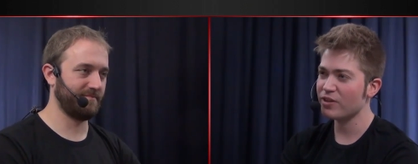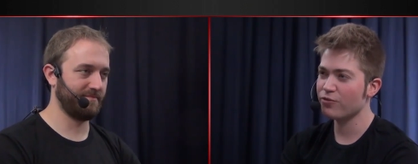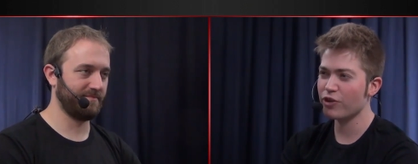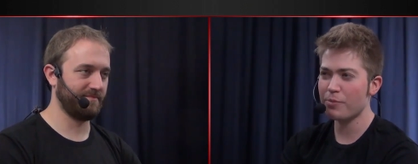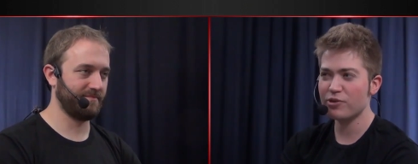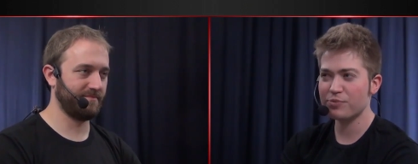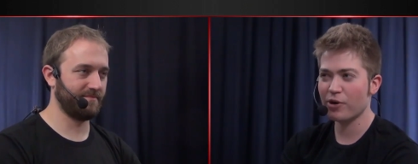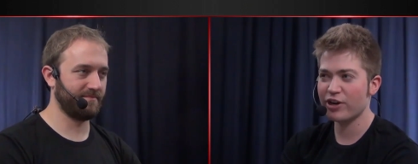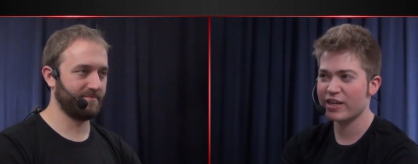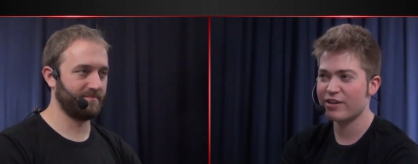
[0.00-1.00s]
Speaker 1: for the most
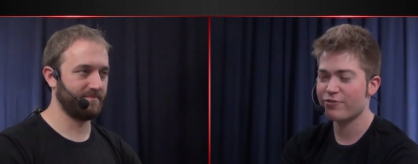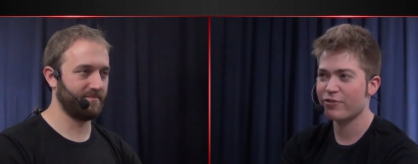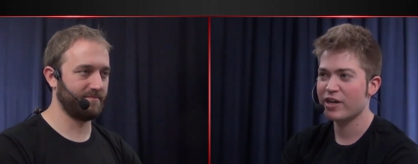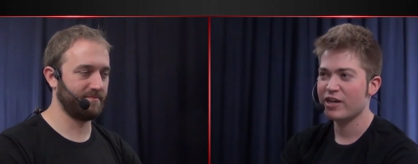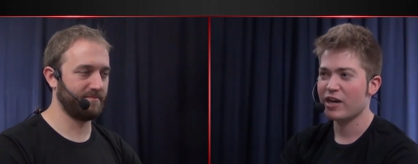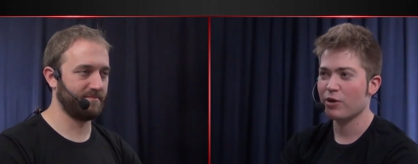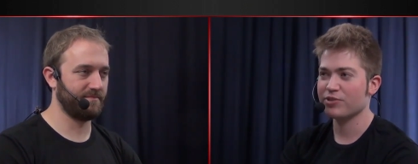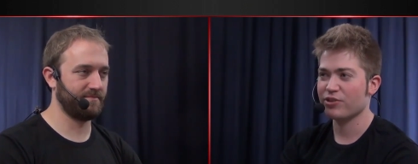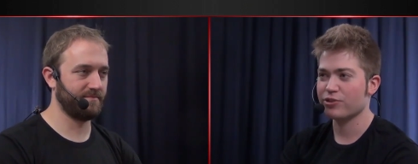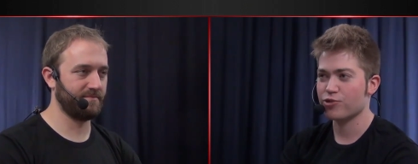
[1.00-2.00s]
part, if I
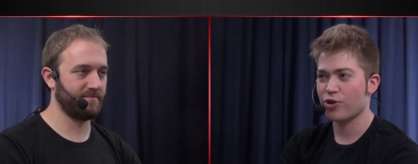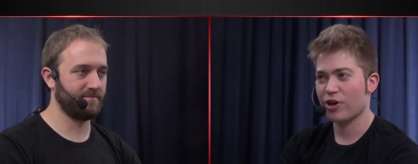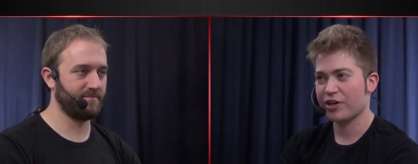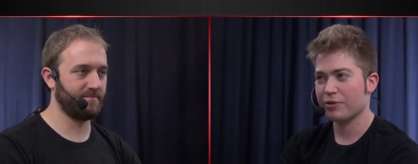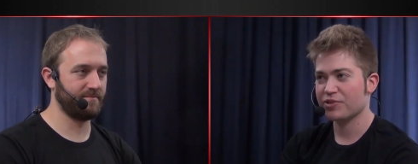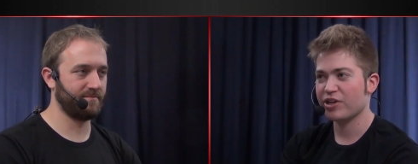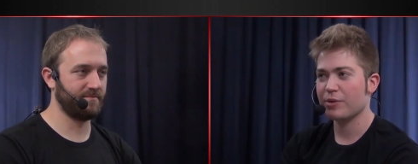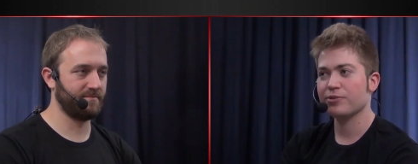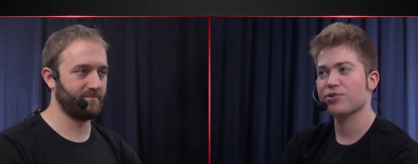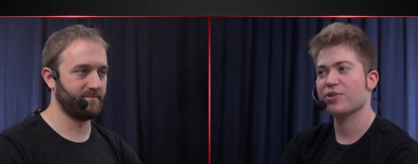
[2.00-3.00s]
was on the draw and I was
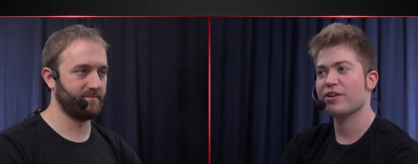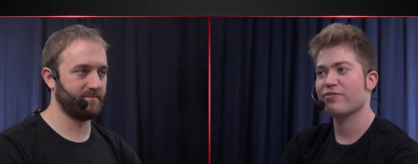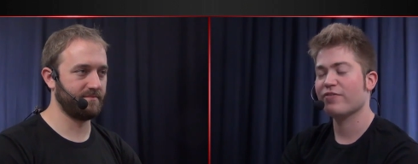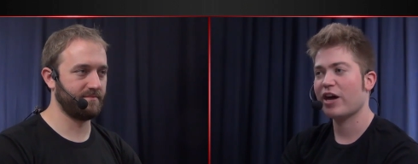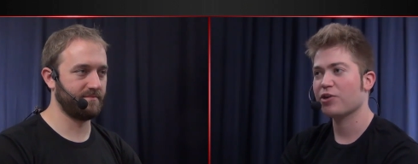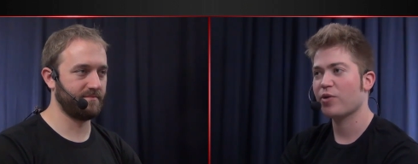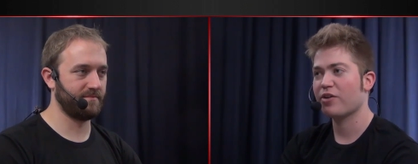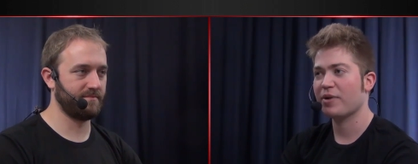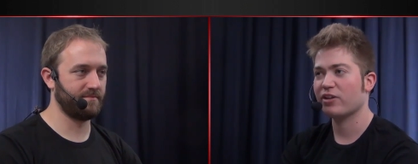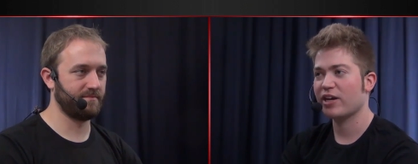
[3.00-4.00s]
unable to get value
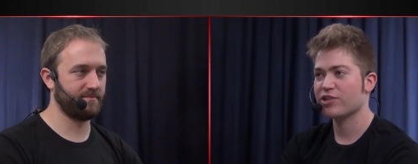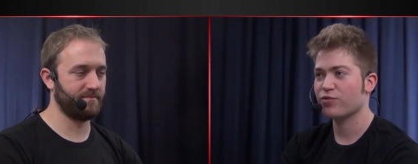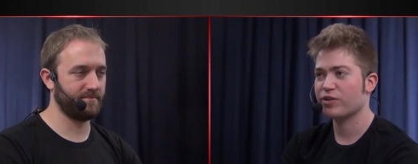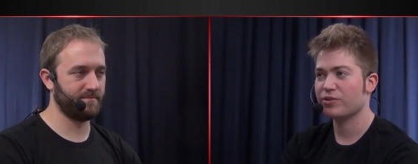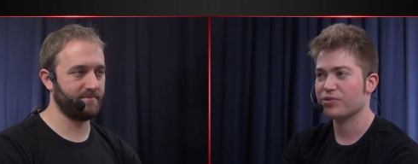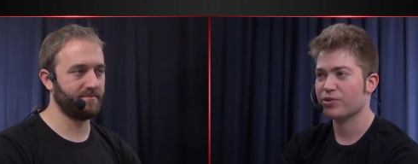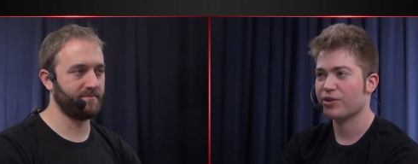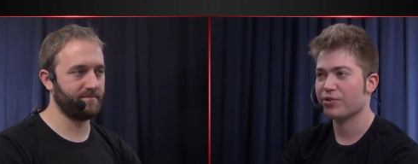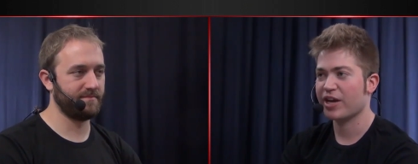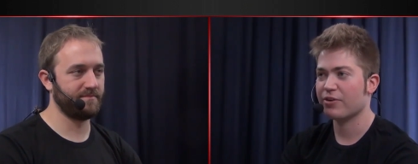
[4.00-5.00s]
out of my Clash of Wills or
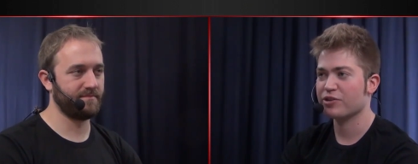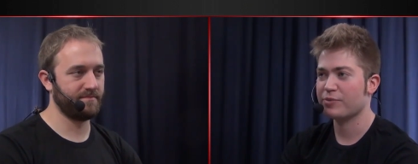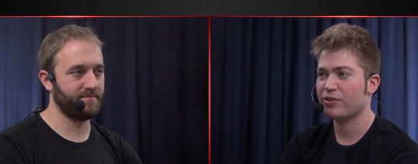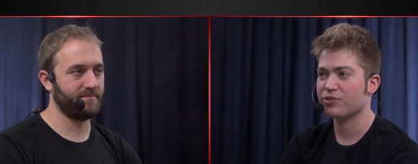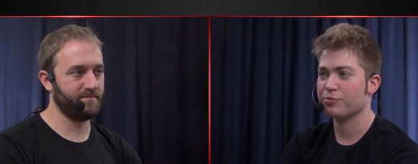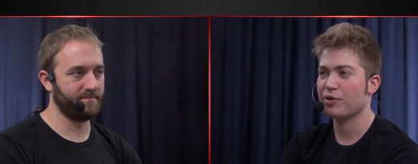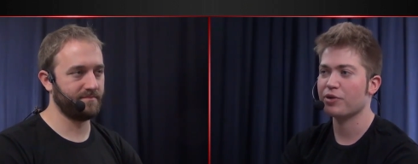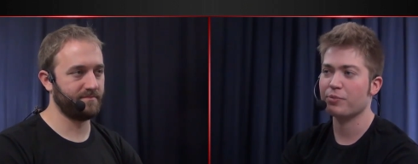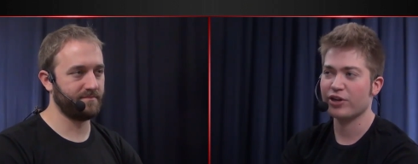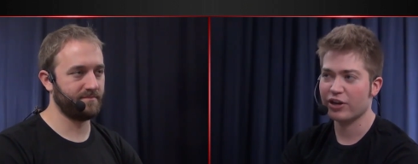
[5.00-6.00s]
other counter spells or be
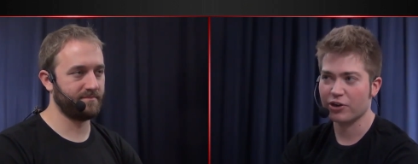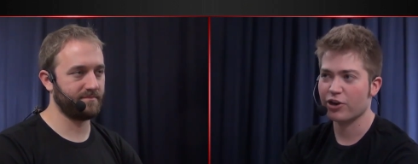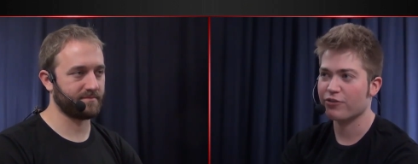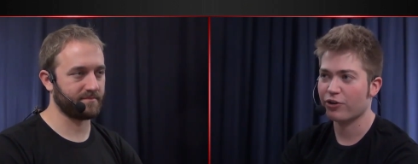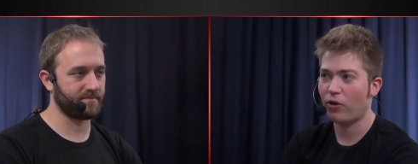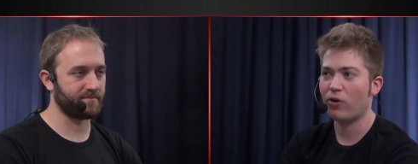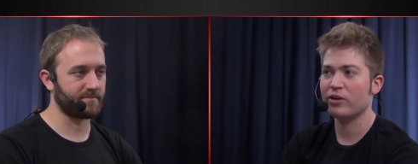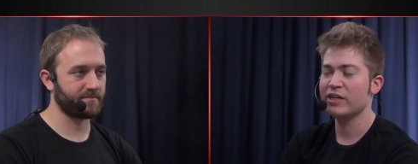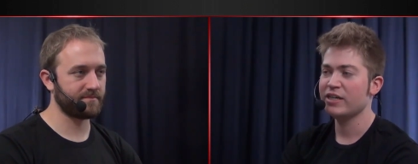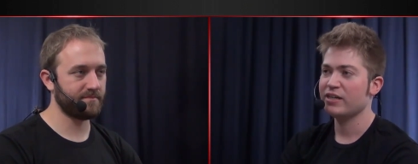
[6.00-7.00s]
able to
Speaker 2: play on curve at
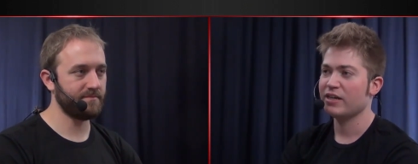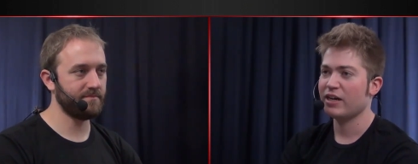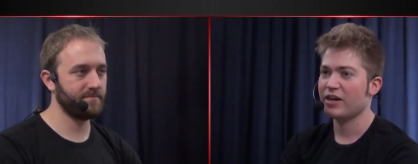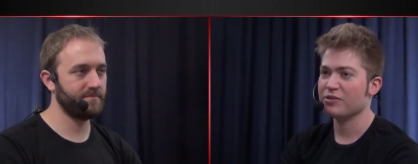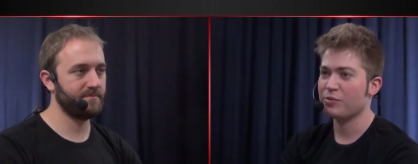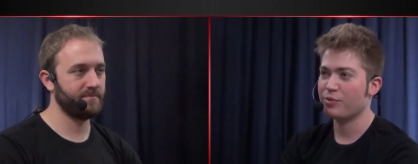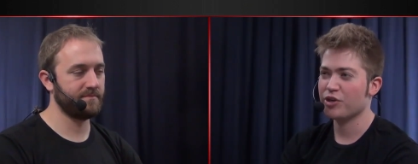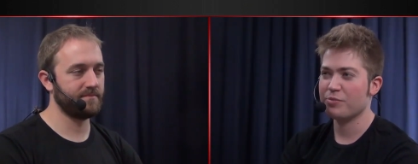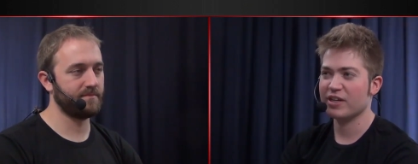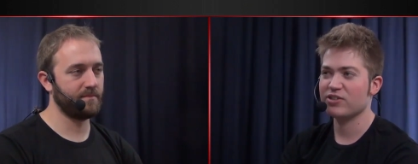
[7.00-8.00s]
all, uh, I was a
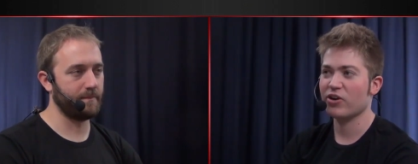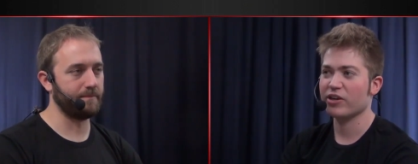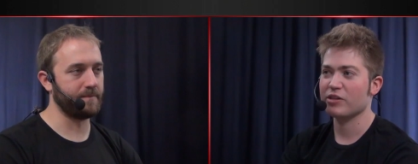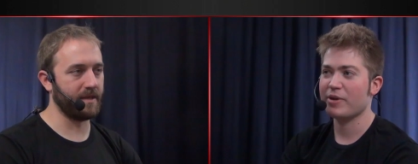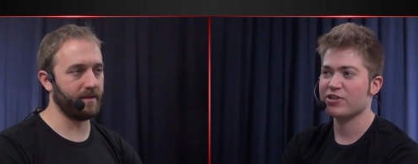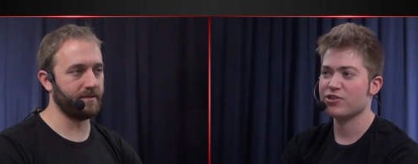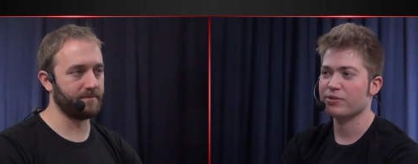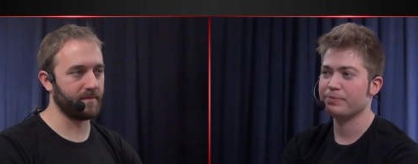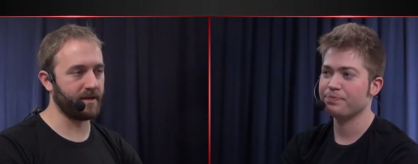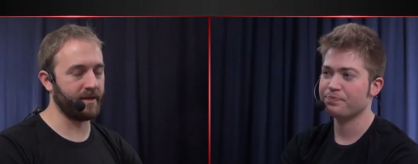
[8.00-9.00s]
pretty big dog in the yeah.
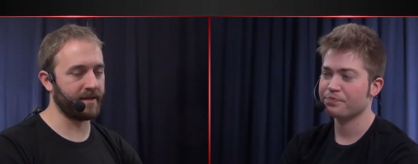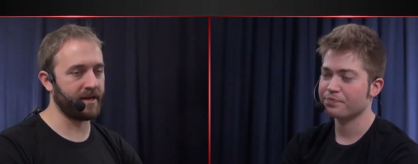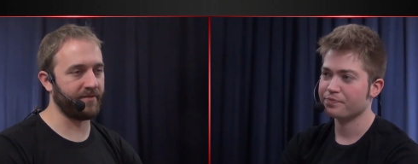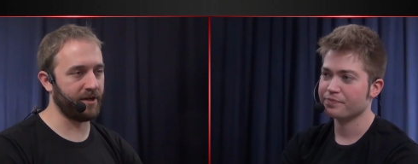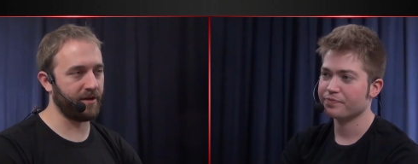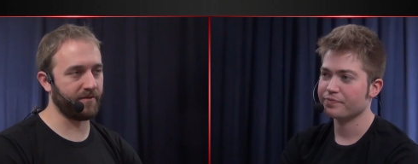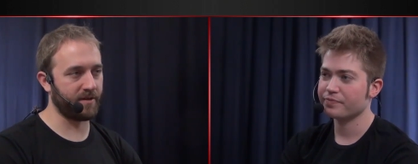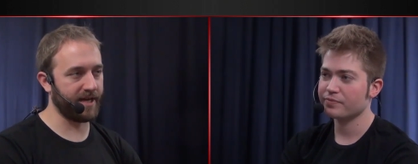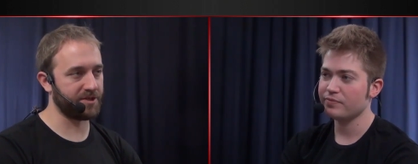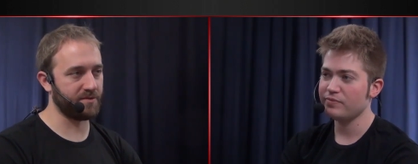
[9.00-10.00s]
matchup. Get, getting value out of
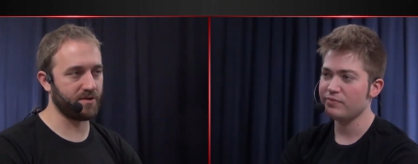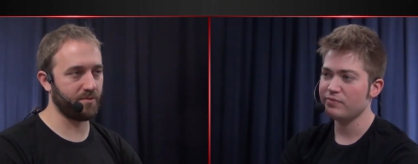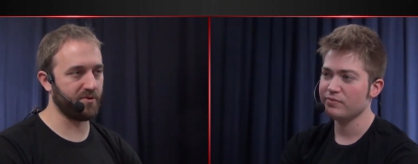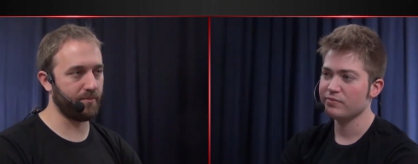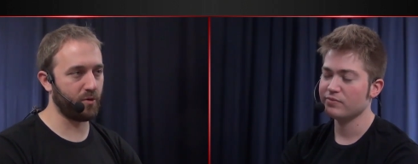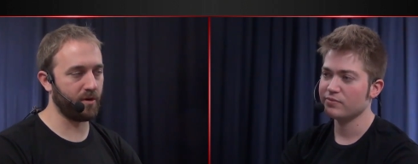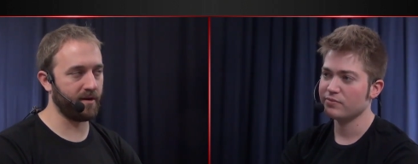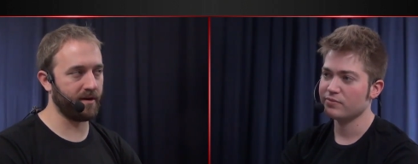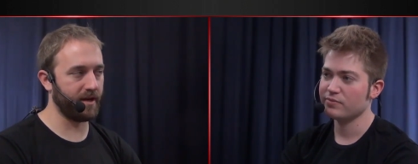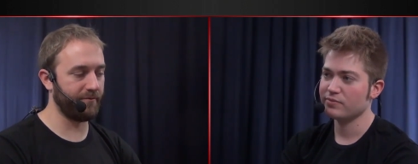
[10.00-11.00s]
Clash was super
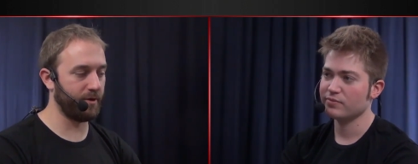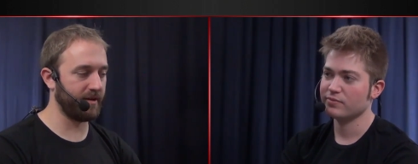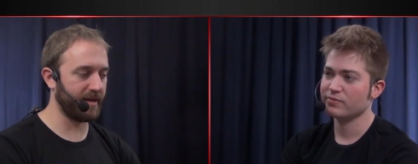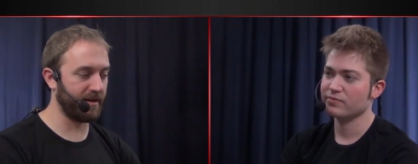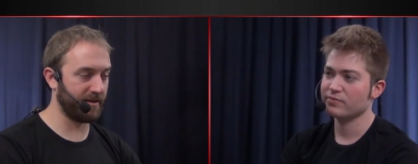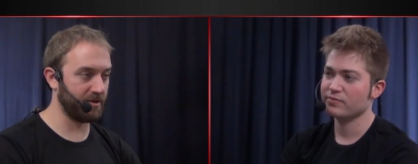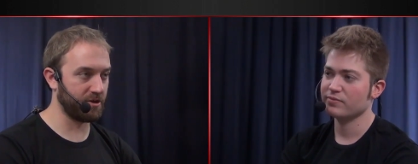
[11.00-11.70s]
important, and if you didn't get it on